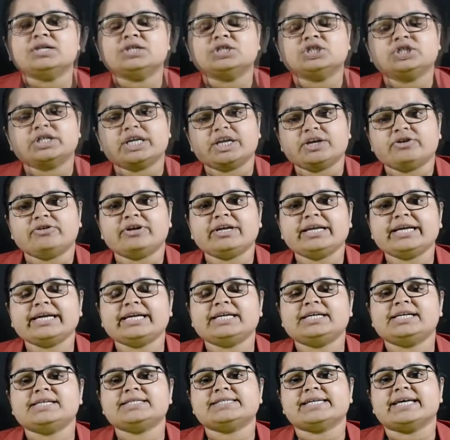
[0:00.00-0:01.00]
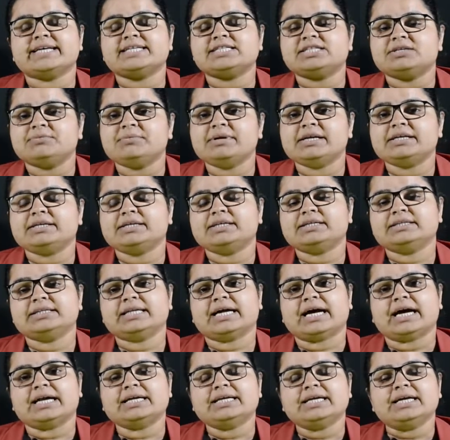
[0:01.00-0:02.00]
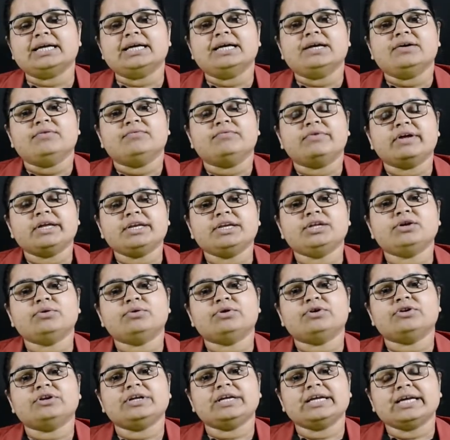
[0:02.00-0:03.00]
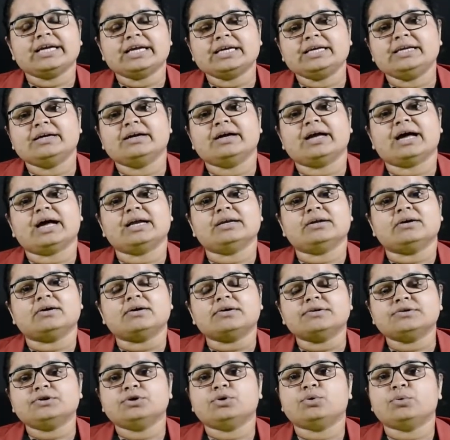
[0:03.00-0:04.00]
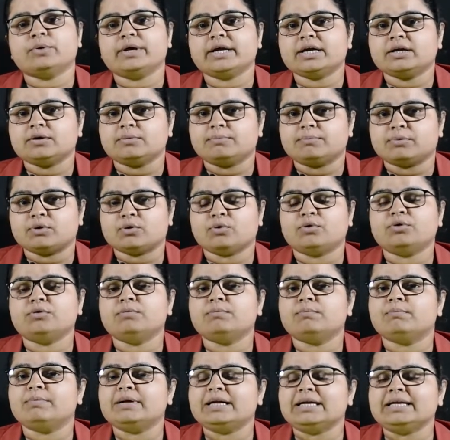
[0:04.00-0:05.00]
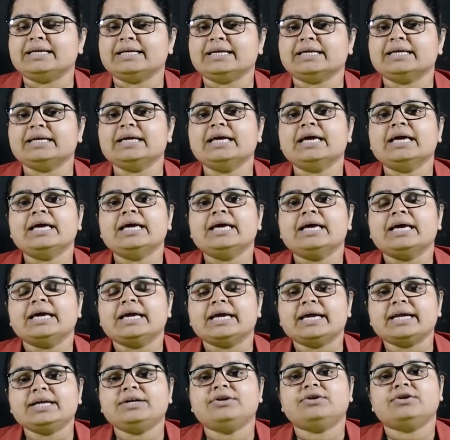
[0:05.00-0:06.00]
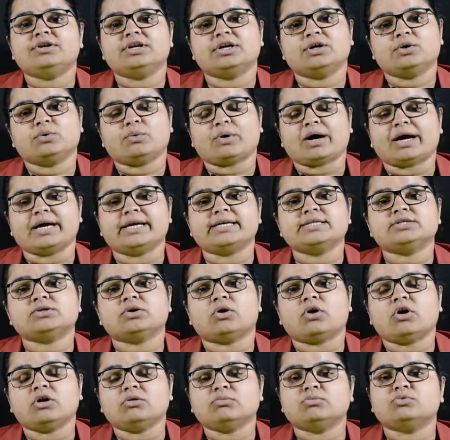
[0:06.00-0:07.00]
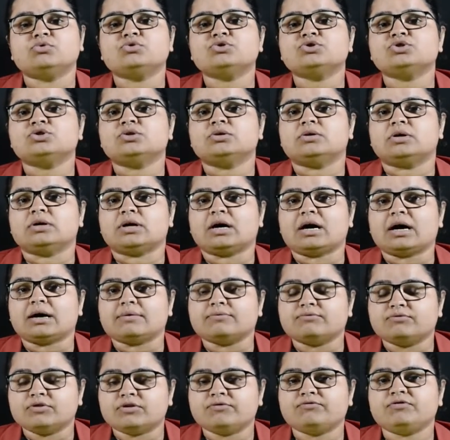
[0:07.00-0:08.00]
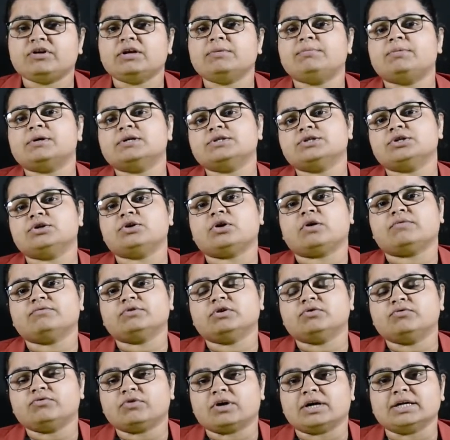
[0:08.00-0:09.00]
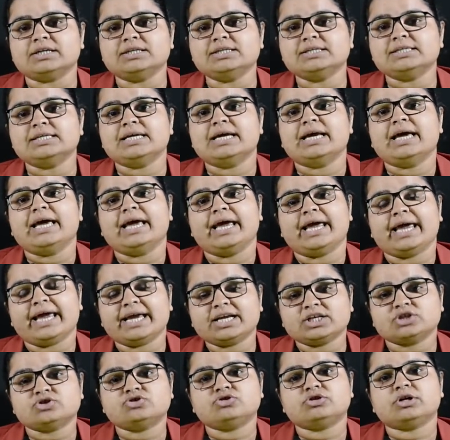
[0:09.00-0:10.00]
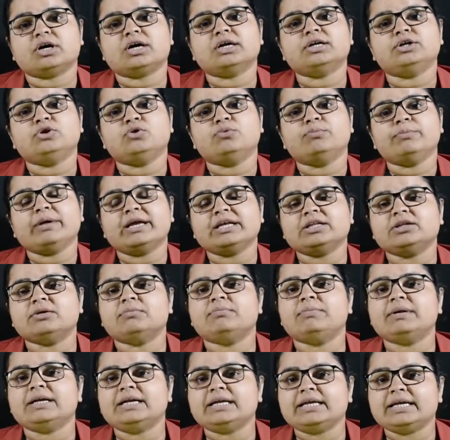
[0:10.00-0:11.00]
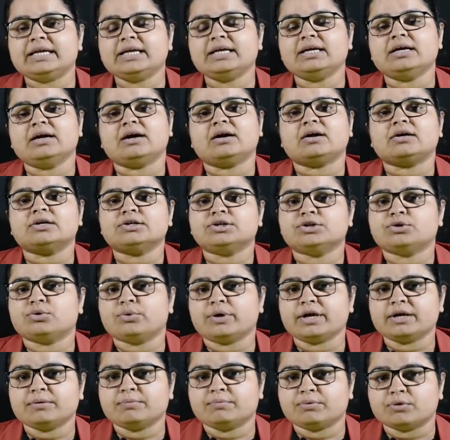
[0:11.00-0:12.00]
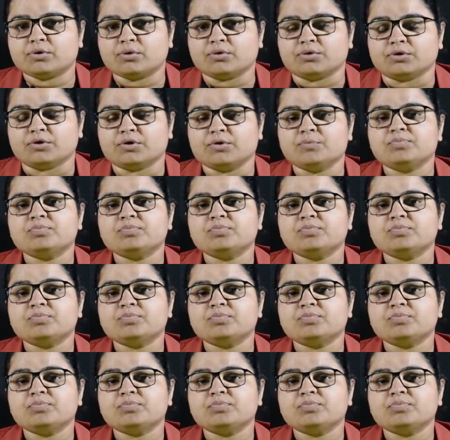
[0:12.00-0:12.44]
Generally, it is estimated that when you create an earthquake prone building, it requires almost 50% of the funds extra to make the building earthquake prone.